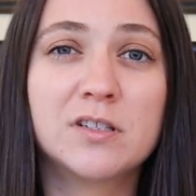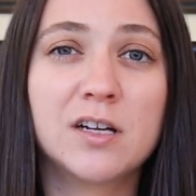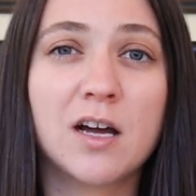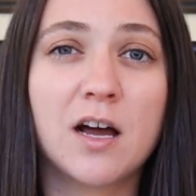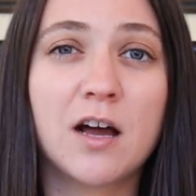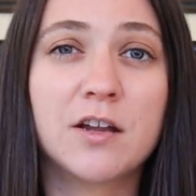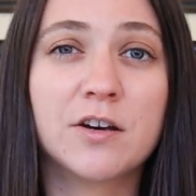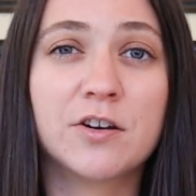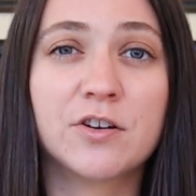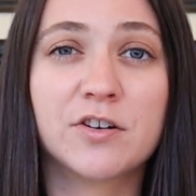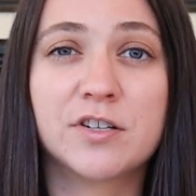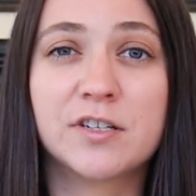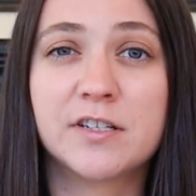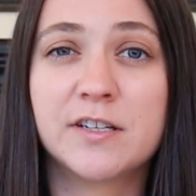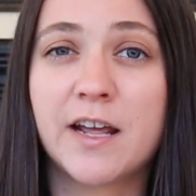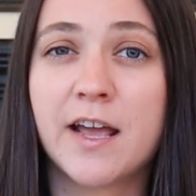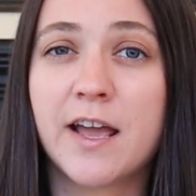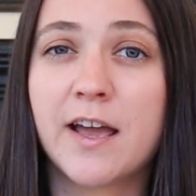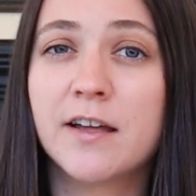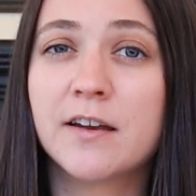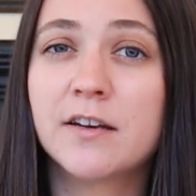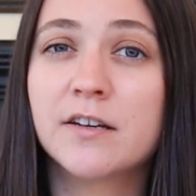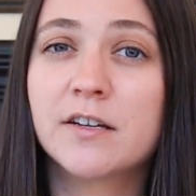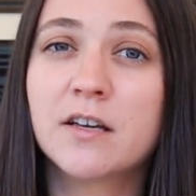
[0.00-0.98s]
to
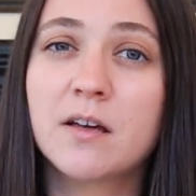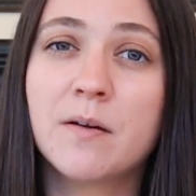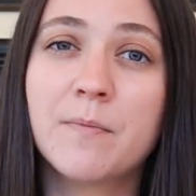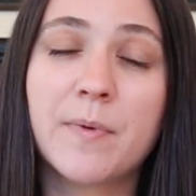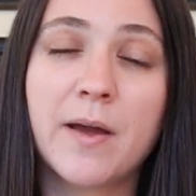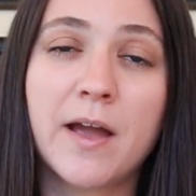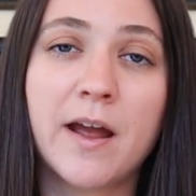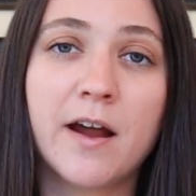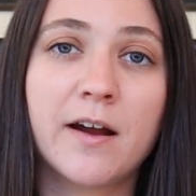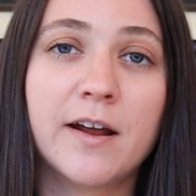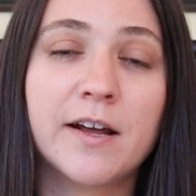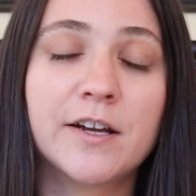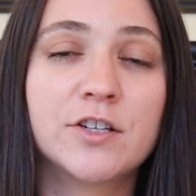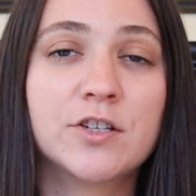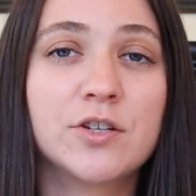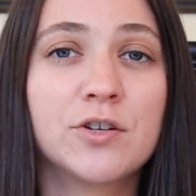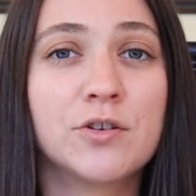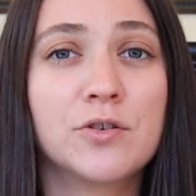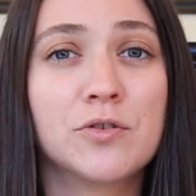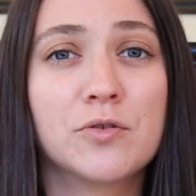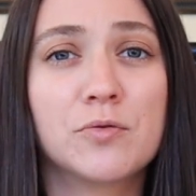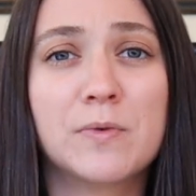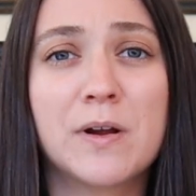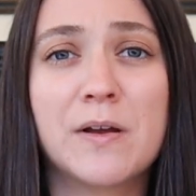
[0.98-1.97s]
understand comparing to
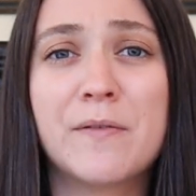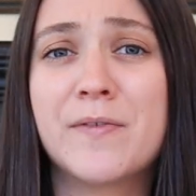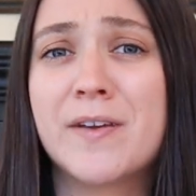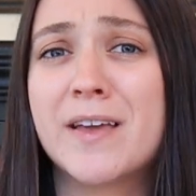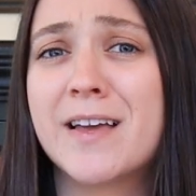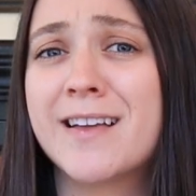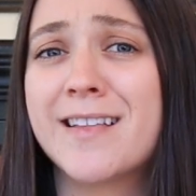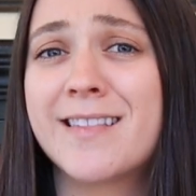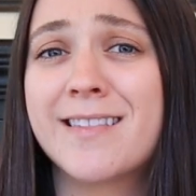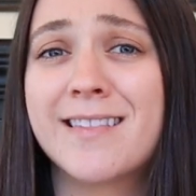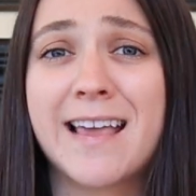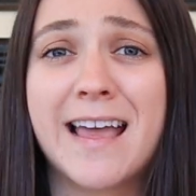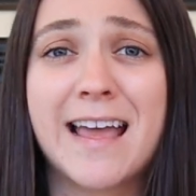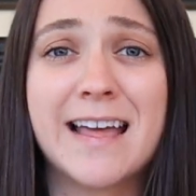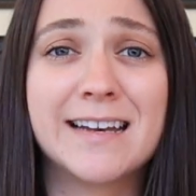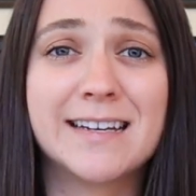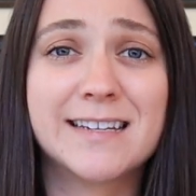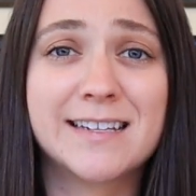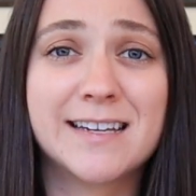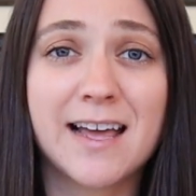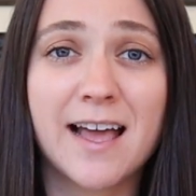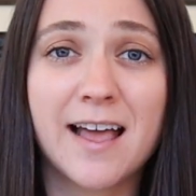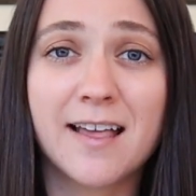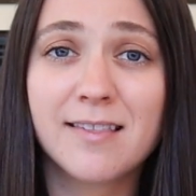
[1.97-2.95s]
Rivian's
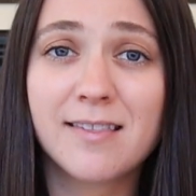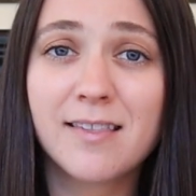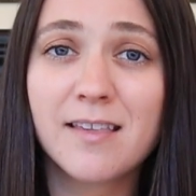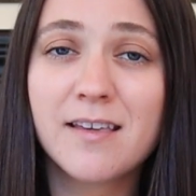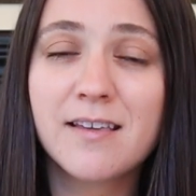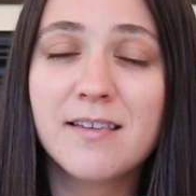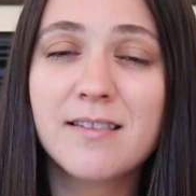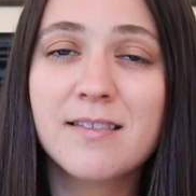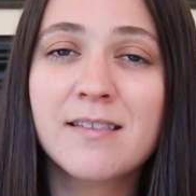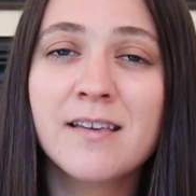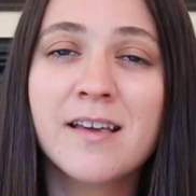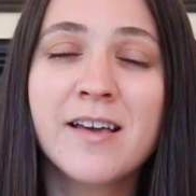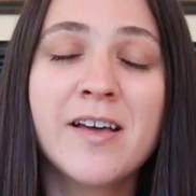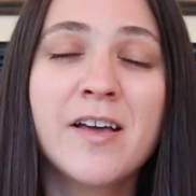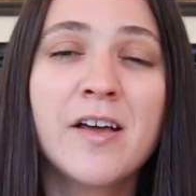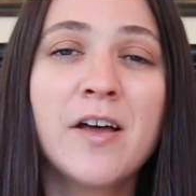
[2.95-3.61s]
and Tesla's,